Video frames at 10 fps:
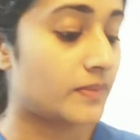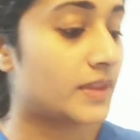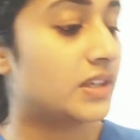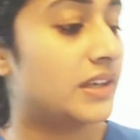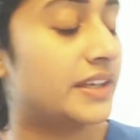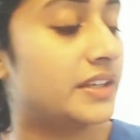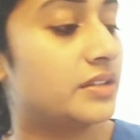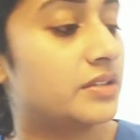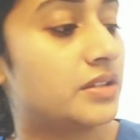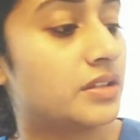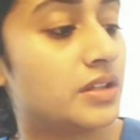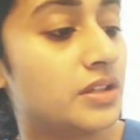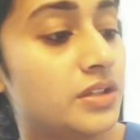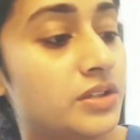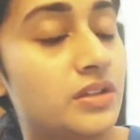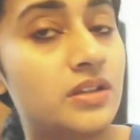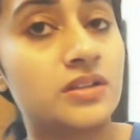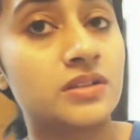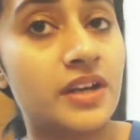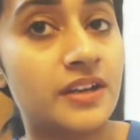Like here,
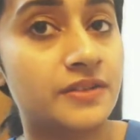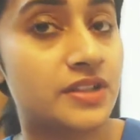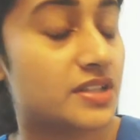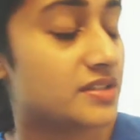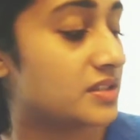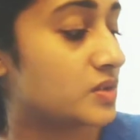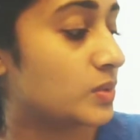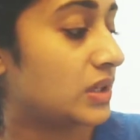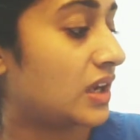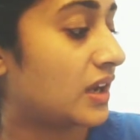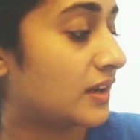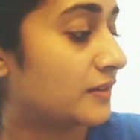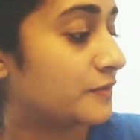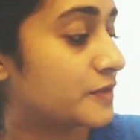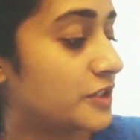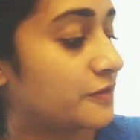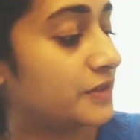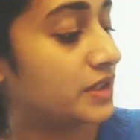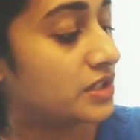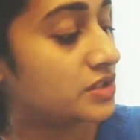every disease will have
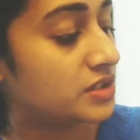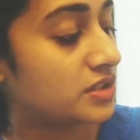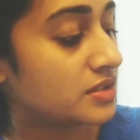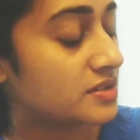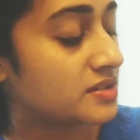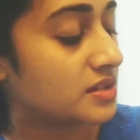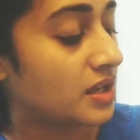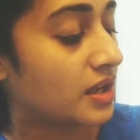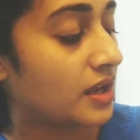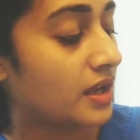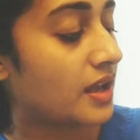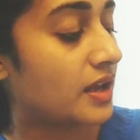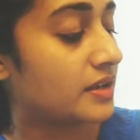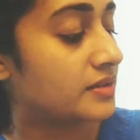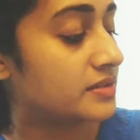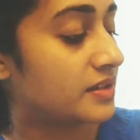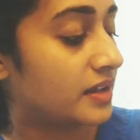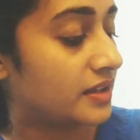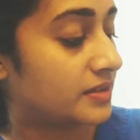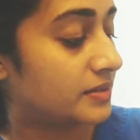definitions, and
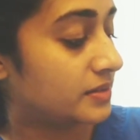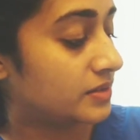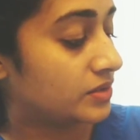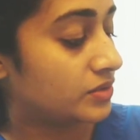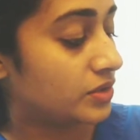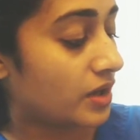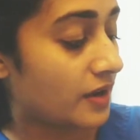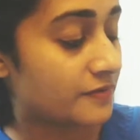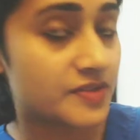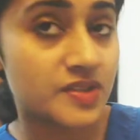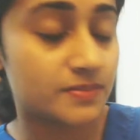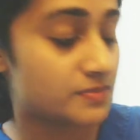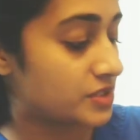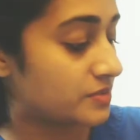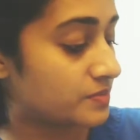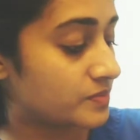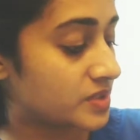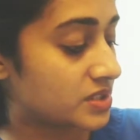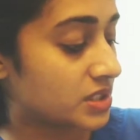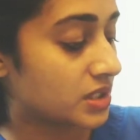then you have
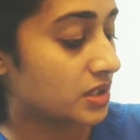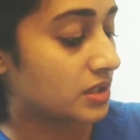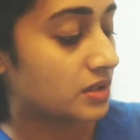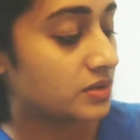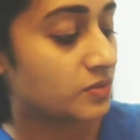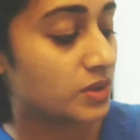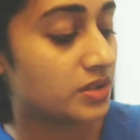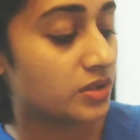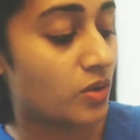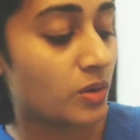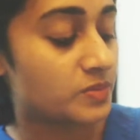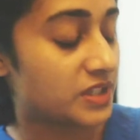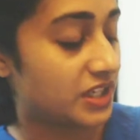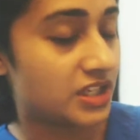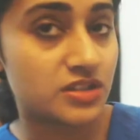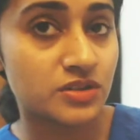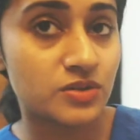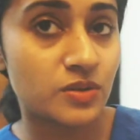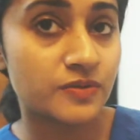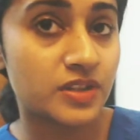symptoms, what are the complications
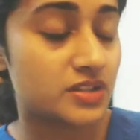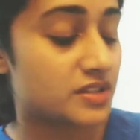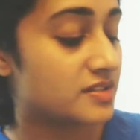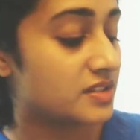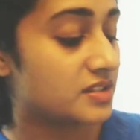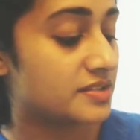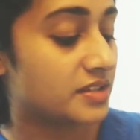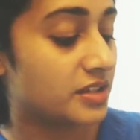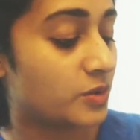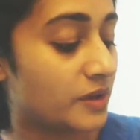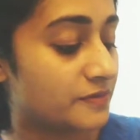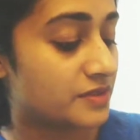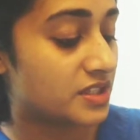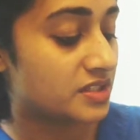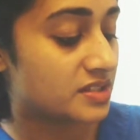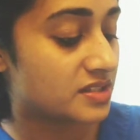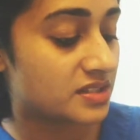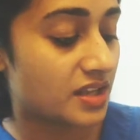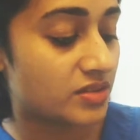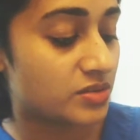of the disease, then you have tests
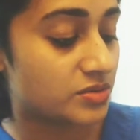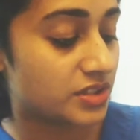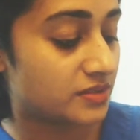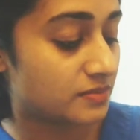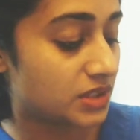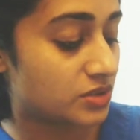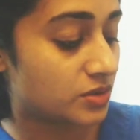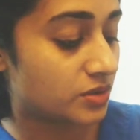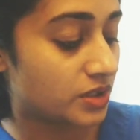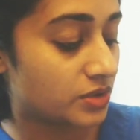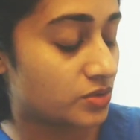and the treatment you're going to